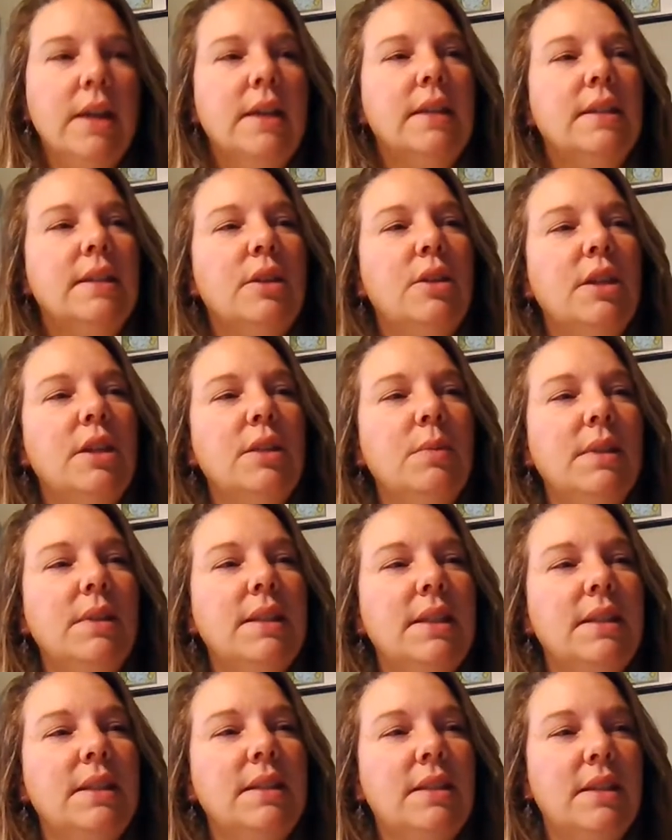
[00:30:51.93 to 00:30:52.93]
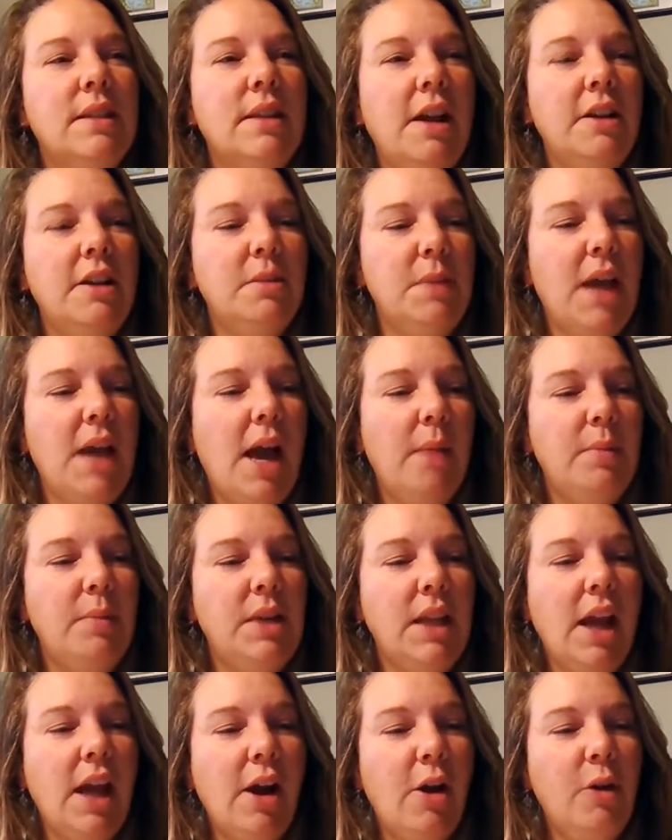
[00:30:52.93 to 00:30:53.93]
So this one says, decide to be happy
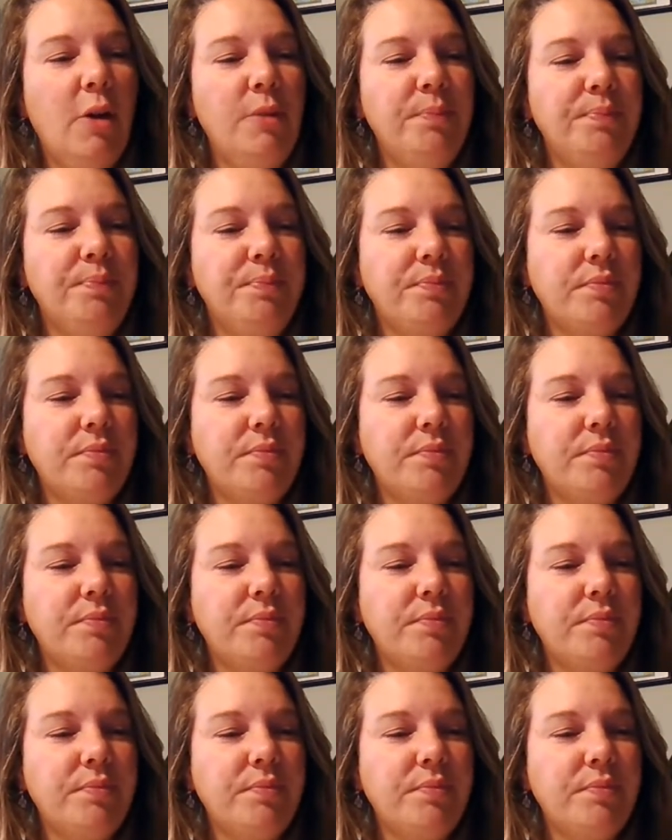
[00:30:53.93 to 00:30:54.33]
now.